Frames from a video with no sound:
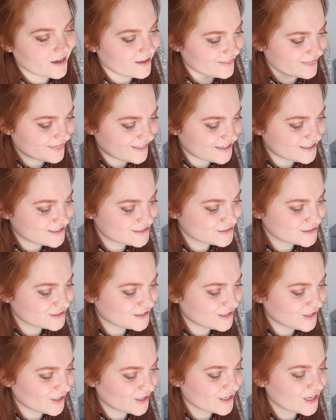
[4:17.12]
these
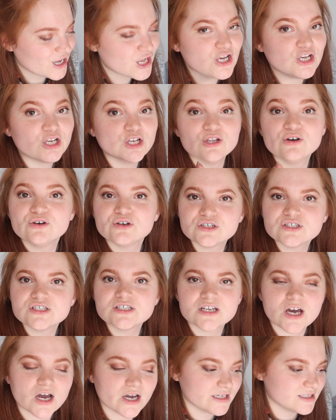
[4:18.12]
like looked
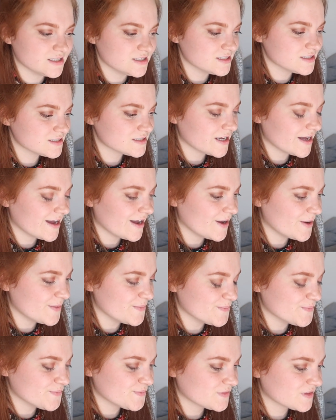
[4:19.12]
nice,
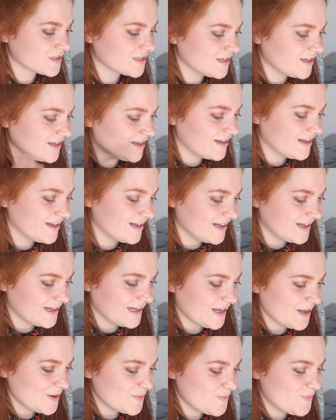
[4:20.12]

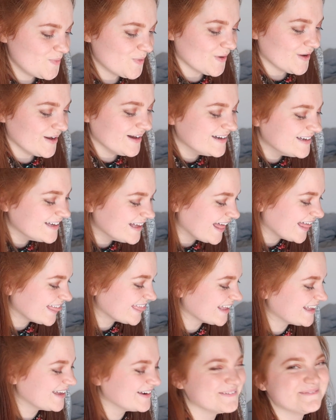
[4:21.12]
but I
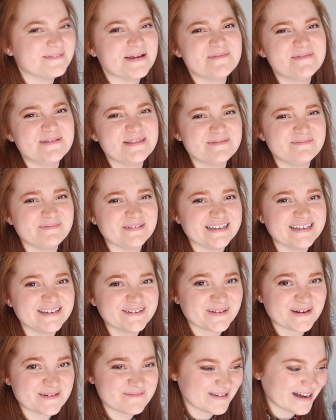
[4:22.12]
think I remember them being
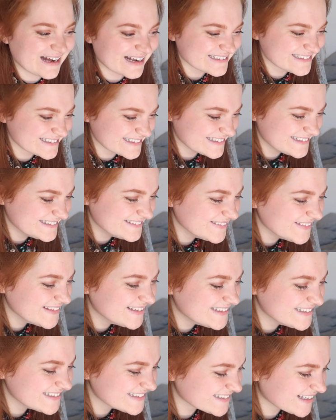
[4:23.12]
quite bad.
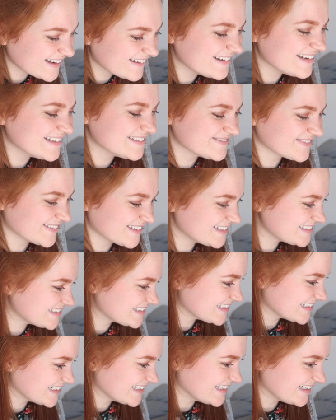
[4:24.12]
So let's watch
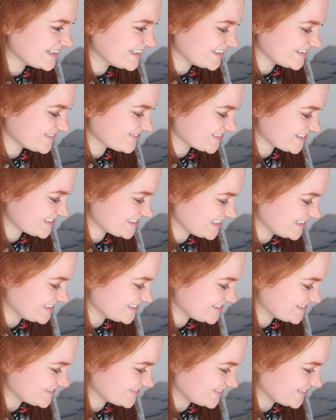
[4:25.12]
the Easter